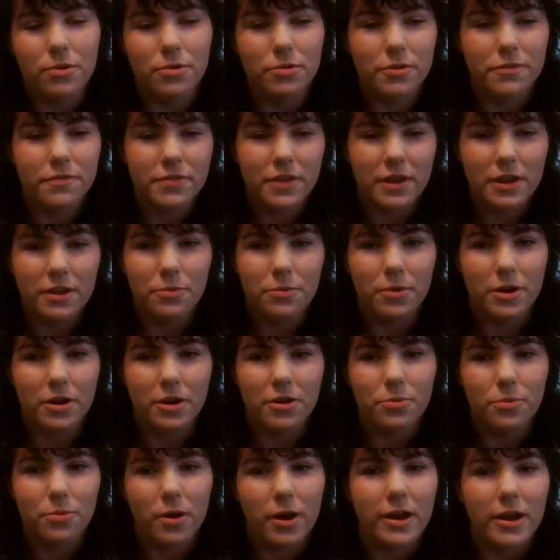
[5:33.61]
or if they
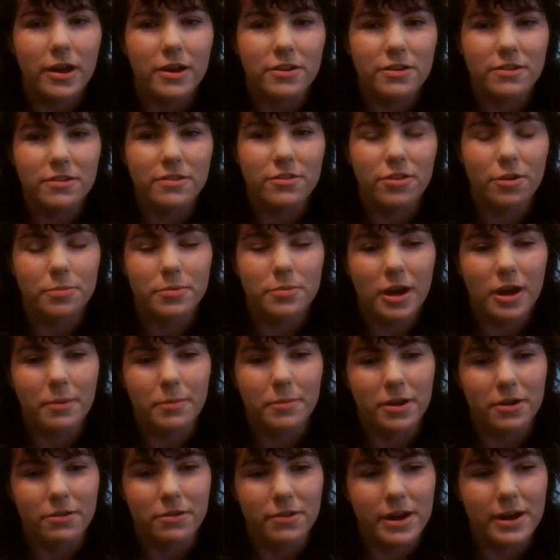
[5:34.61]
wonder why I just stopped
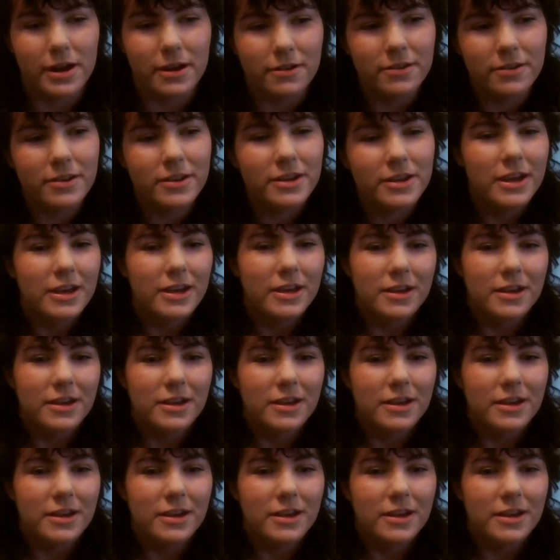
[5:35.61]
coming around."